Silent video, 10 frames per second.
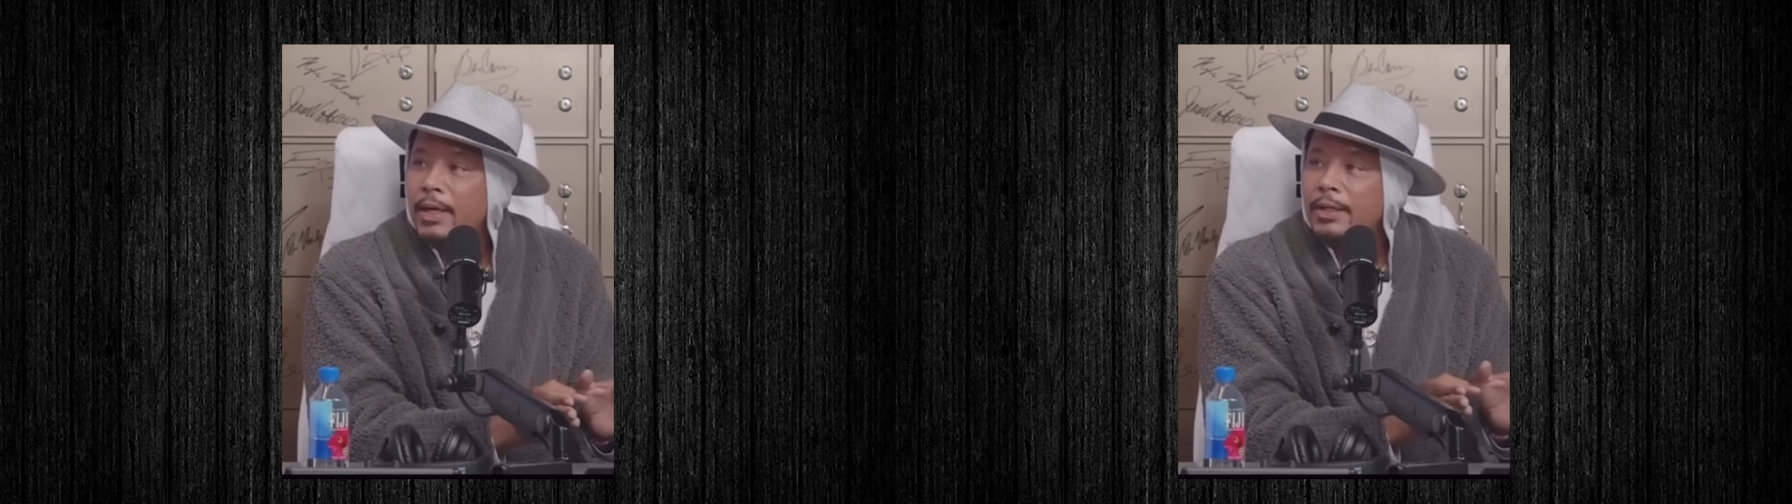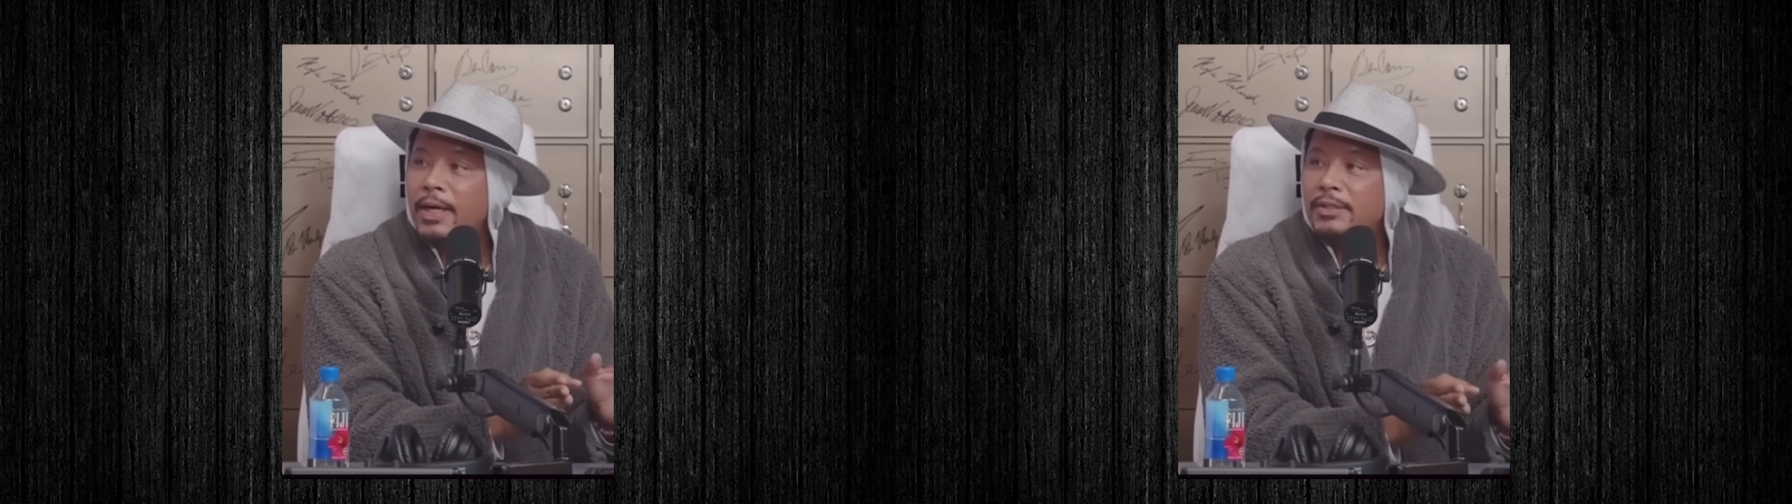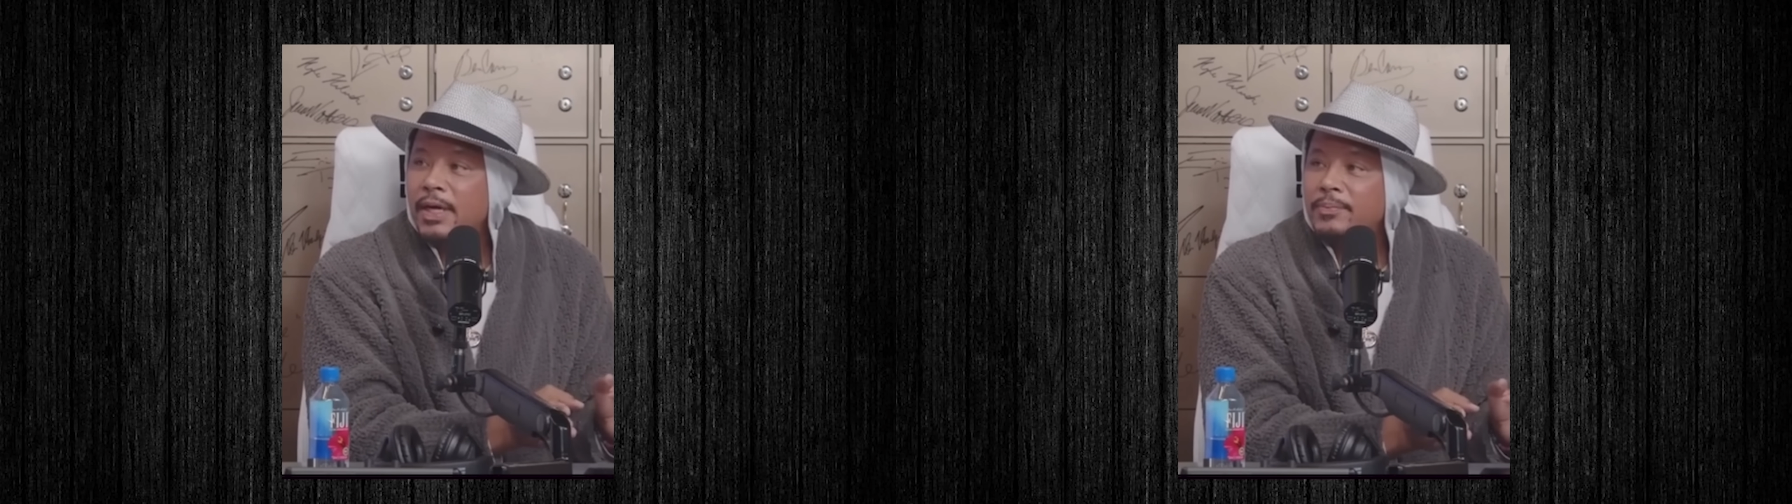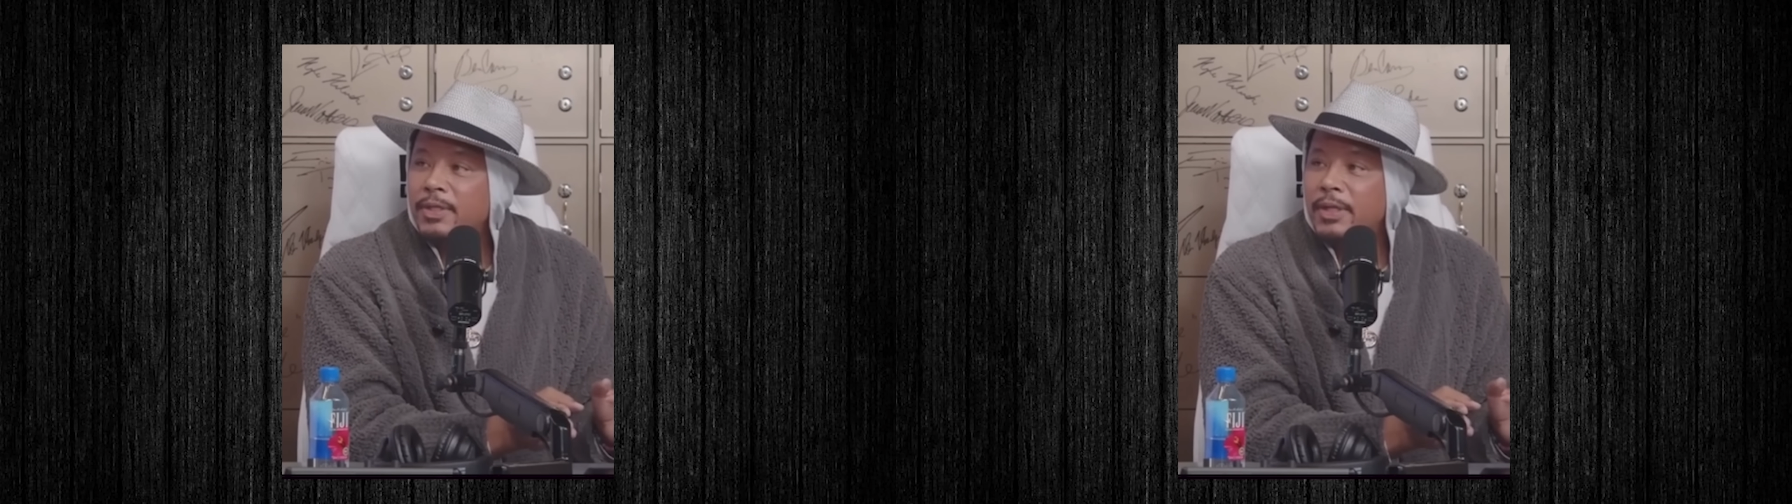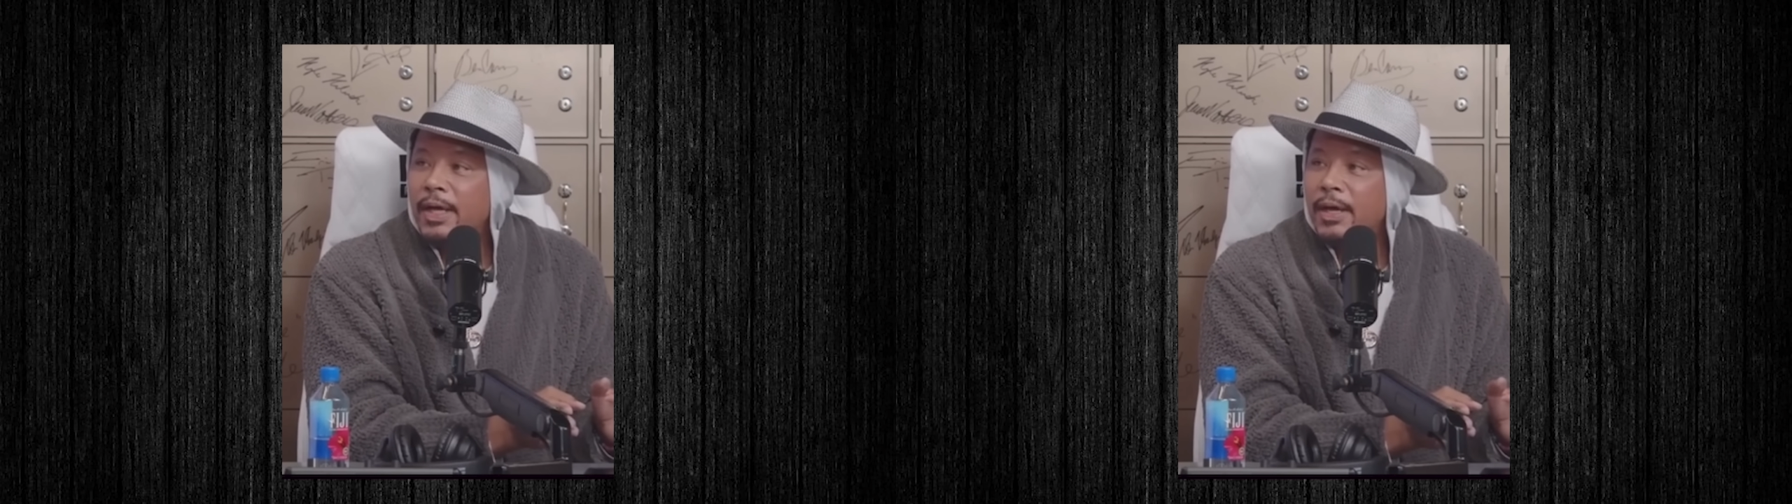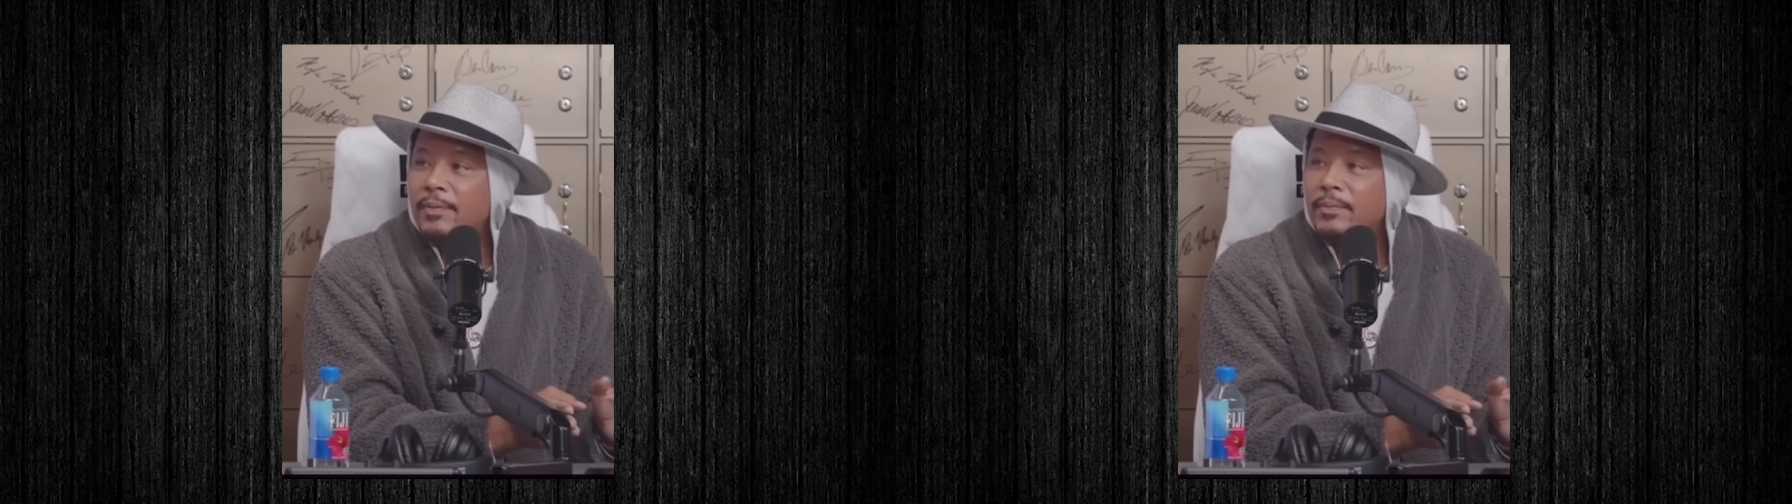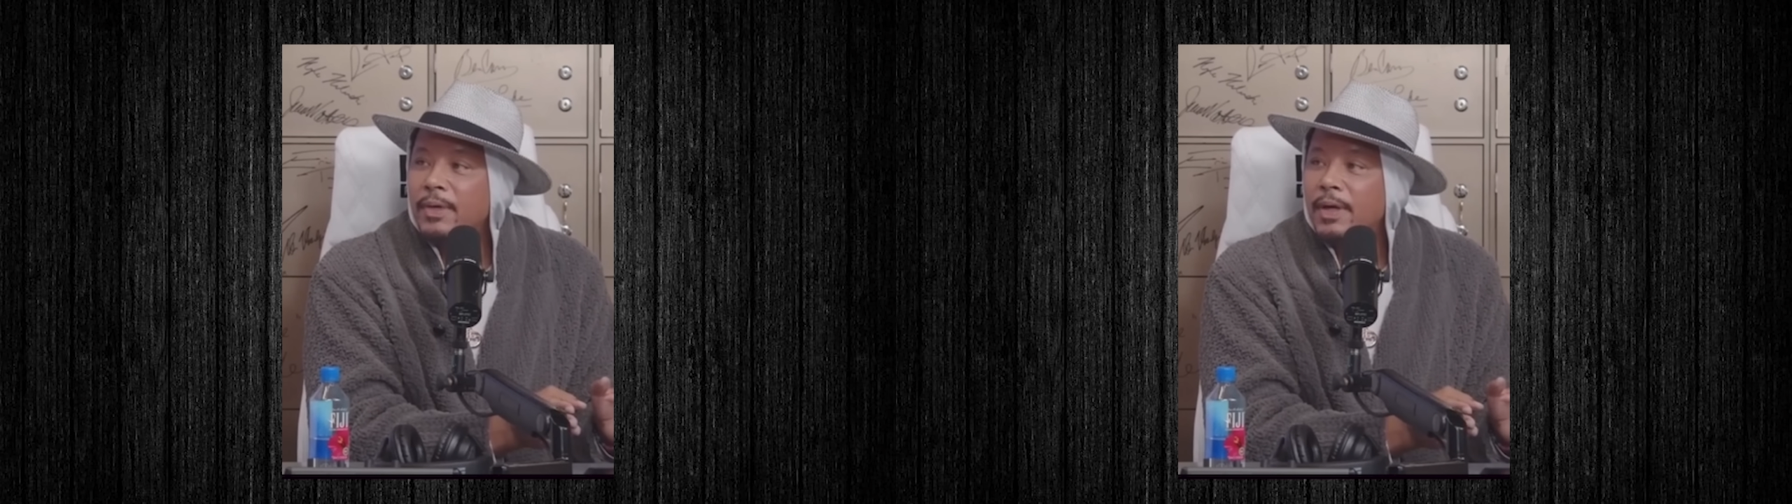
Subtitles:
that's up to them.